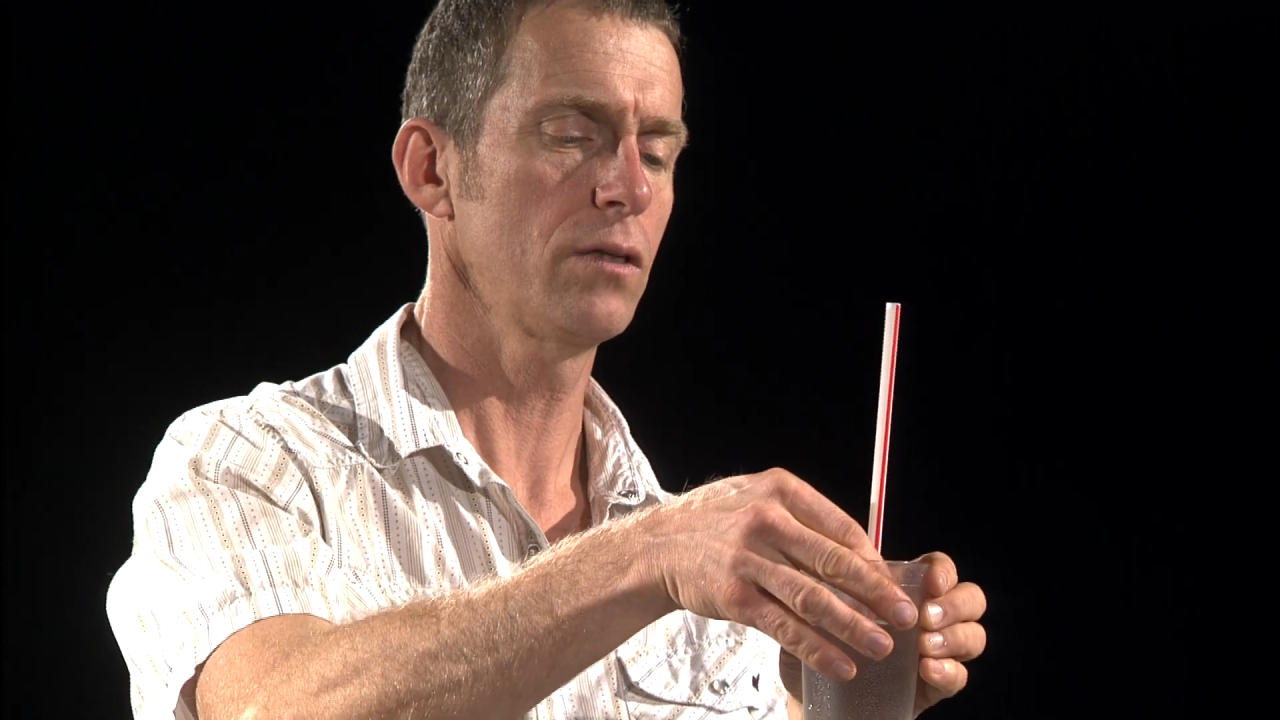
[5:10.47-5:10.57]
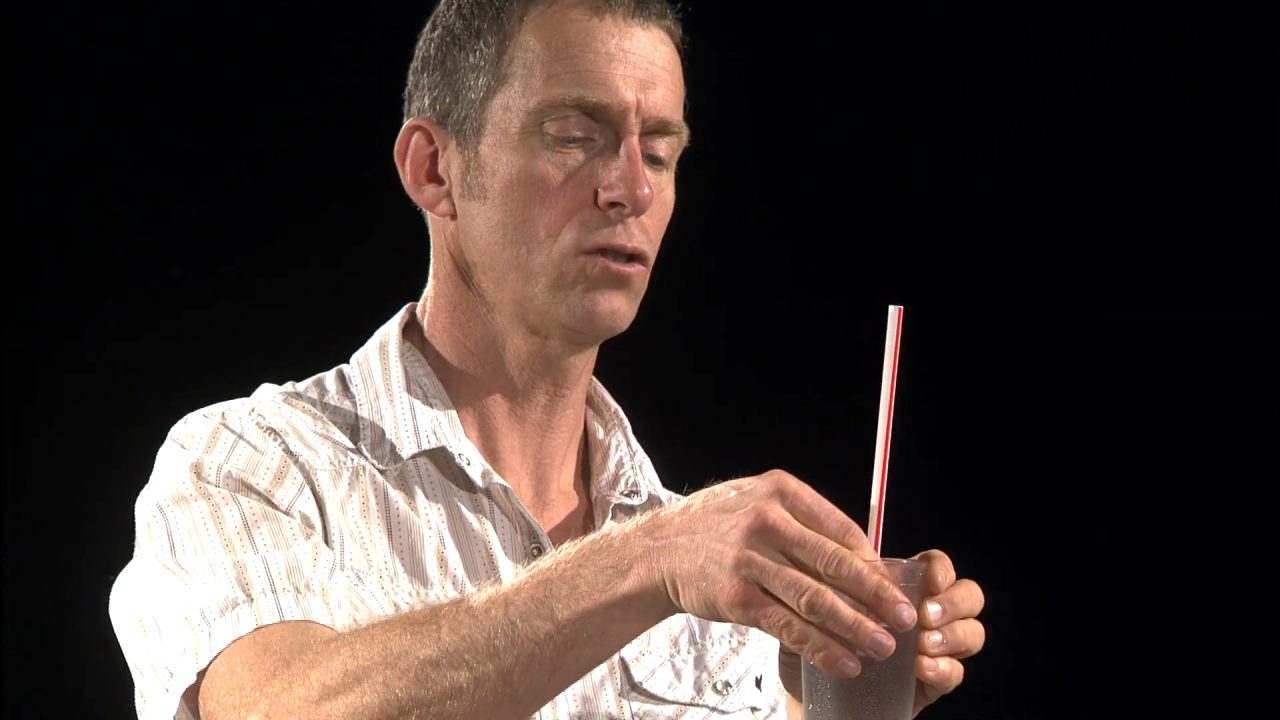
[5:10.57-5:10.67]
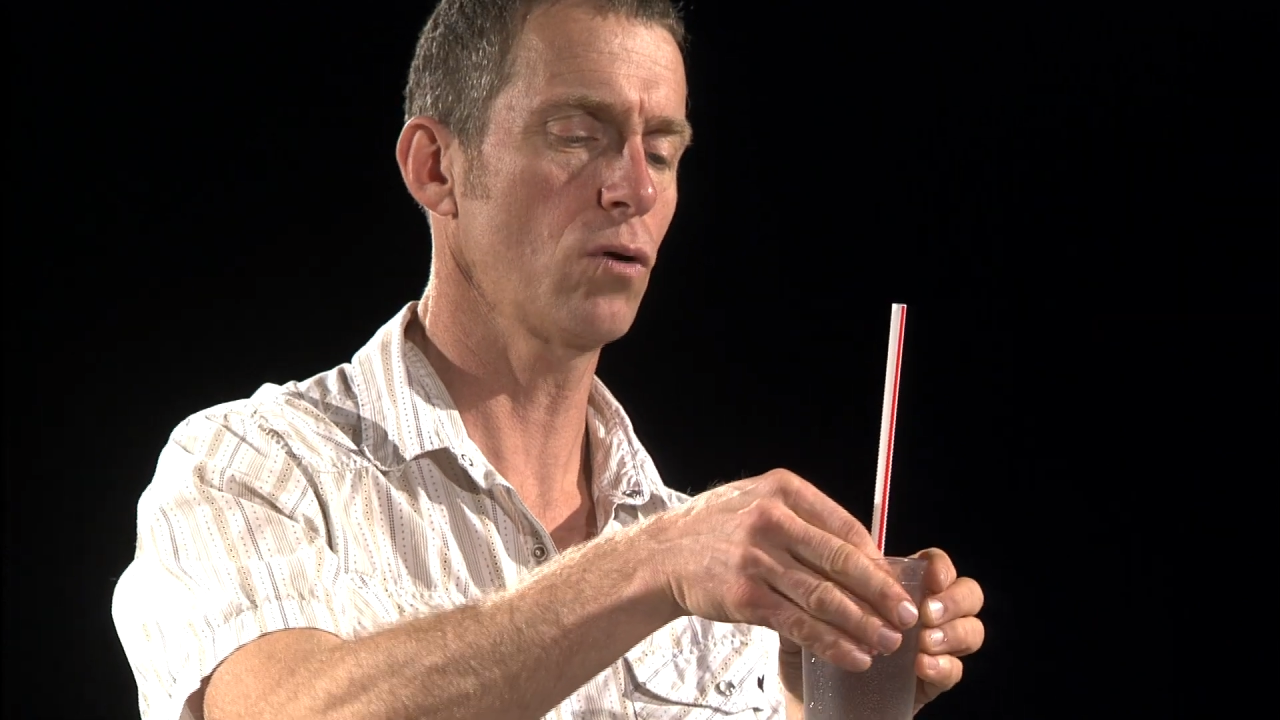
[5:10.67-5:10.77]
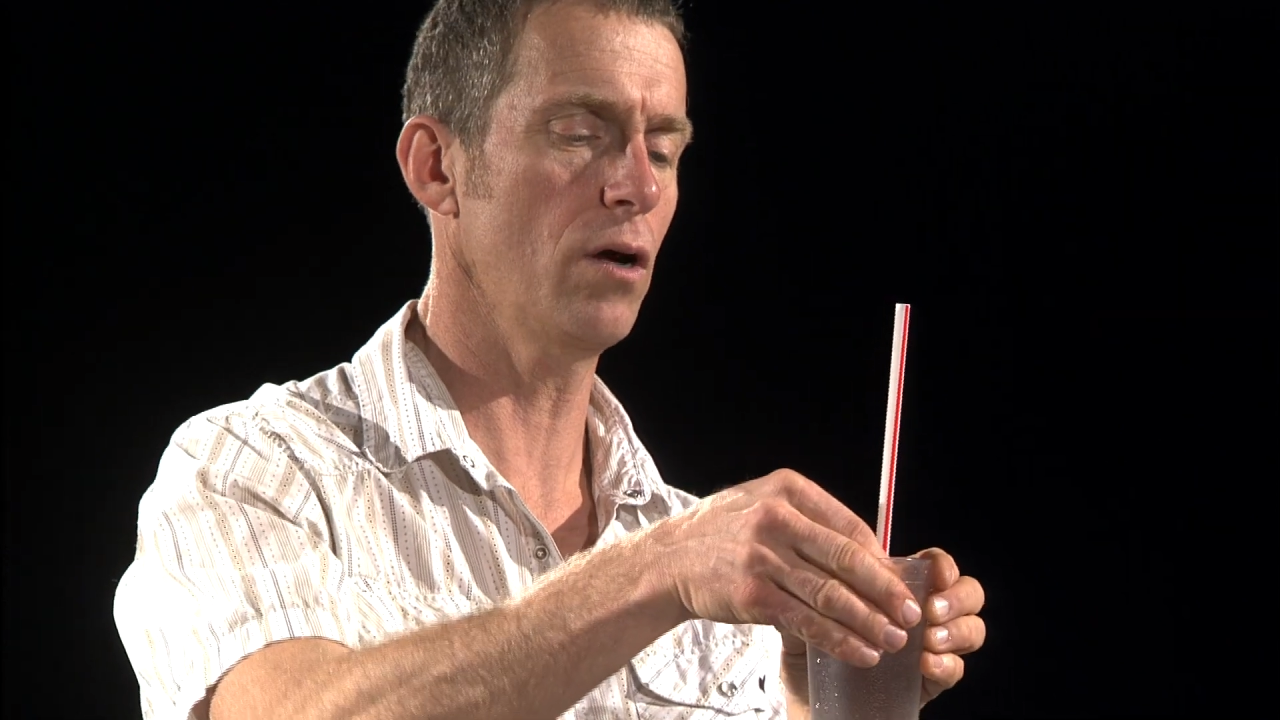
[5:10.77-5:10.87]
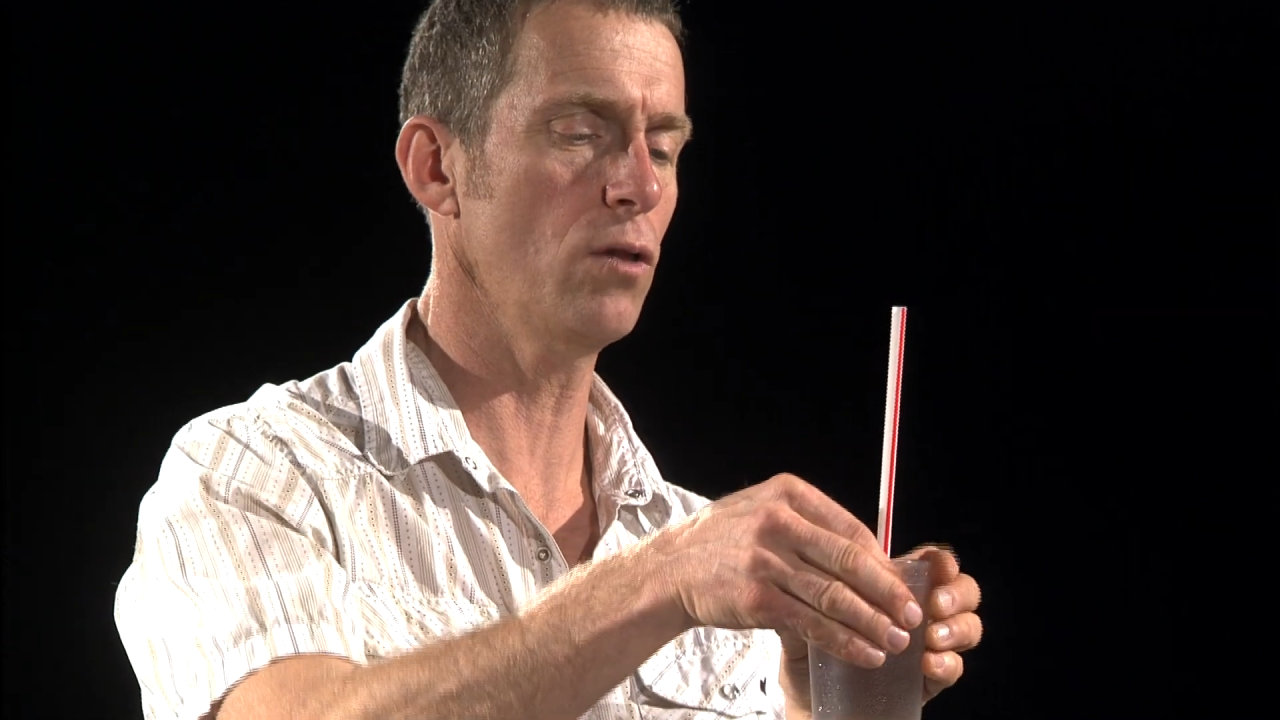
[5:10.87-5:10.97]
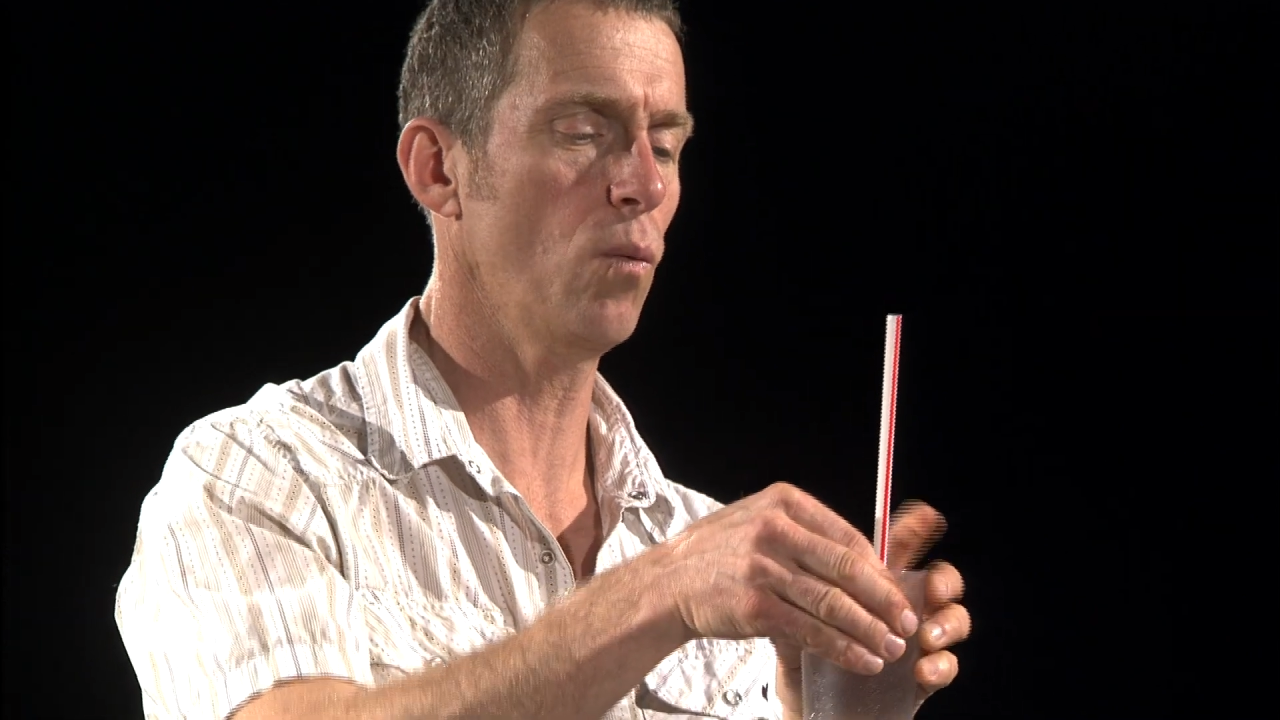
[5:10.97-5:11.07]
straw in the